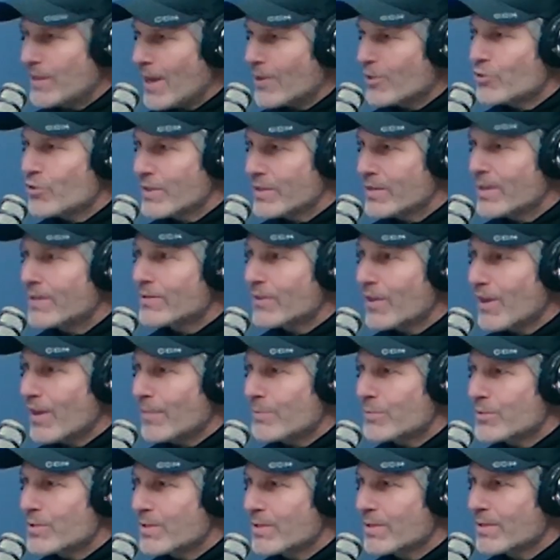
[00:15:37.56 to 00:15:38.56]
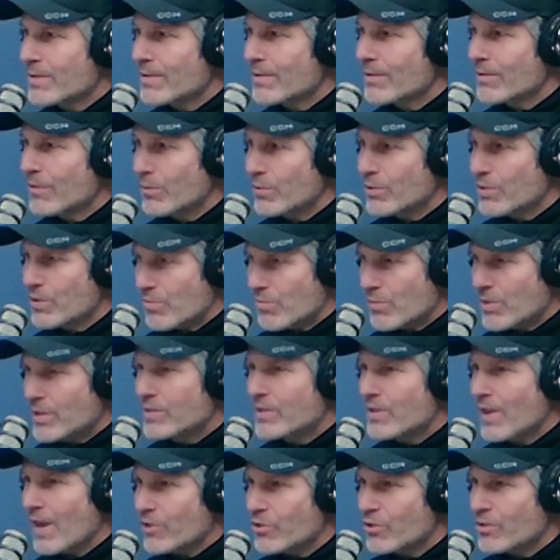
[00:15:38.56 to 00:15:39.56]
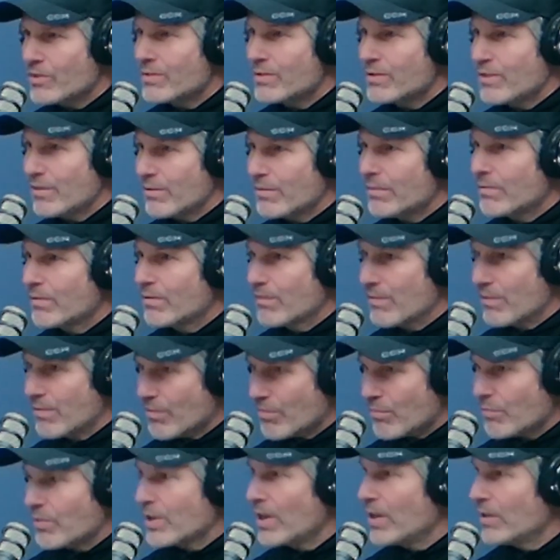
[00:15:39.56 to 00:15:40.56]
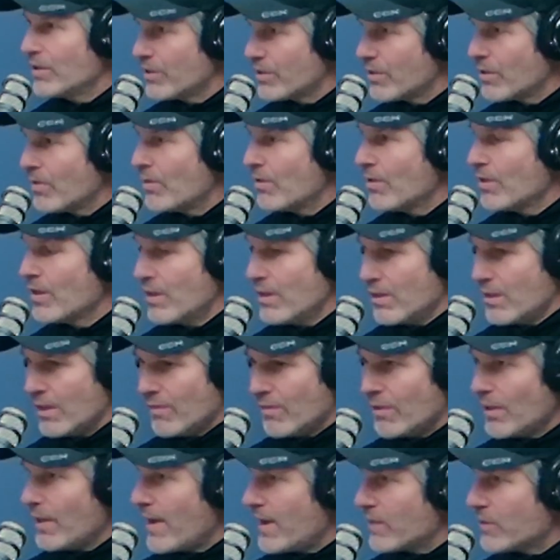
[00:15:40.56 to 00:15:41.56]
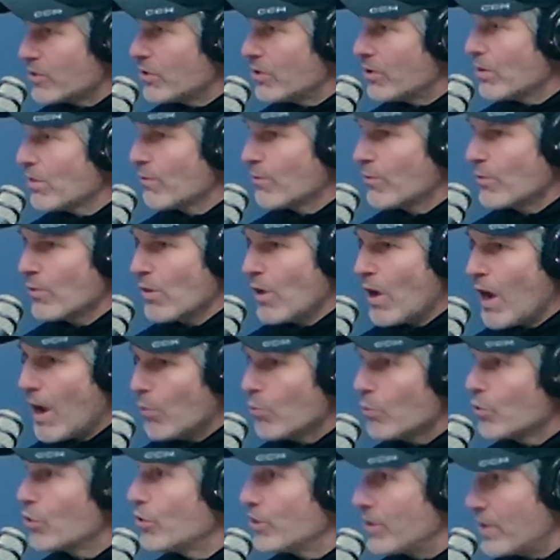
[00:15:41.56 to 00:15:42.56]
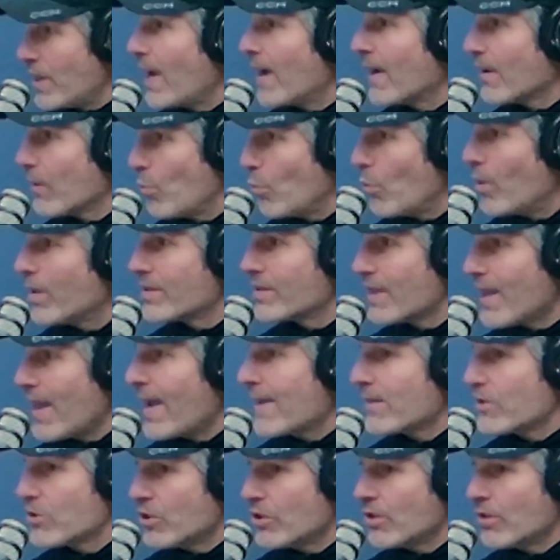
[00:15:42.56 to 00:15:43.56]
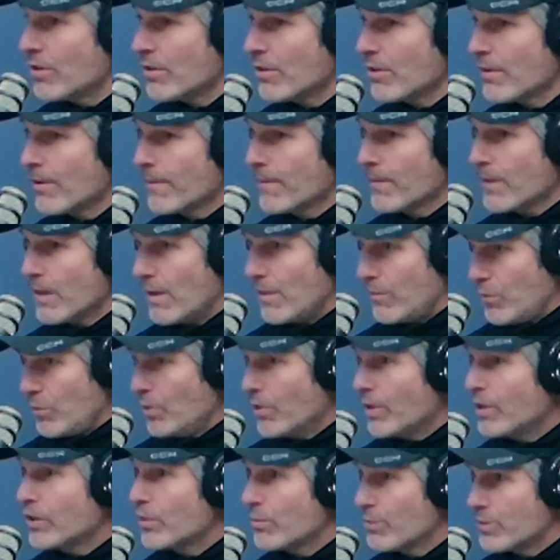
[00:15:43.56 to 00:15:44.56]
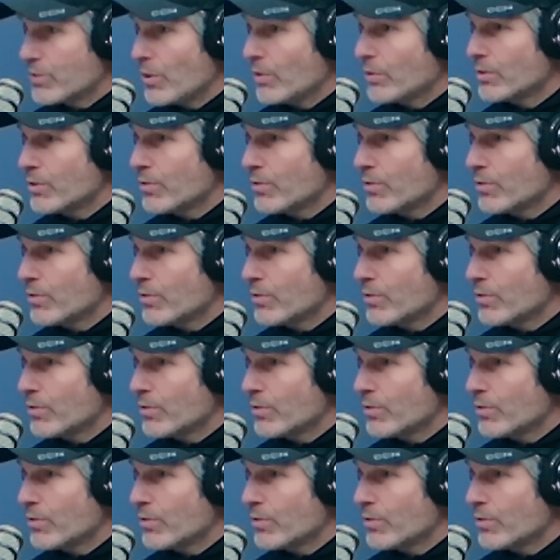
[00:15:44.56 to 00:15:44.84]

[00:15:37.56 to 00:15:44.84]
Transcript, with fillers: it's actually six games. Those three sections and three in the tourney and even last year for how good Tonka was last year. If you look at the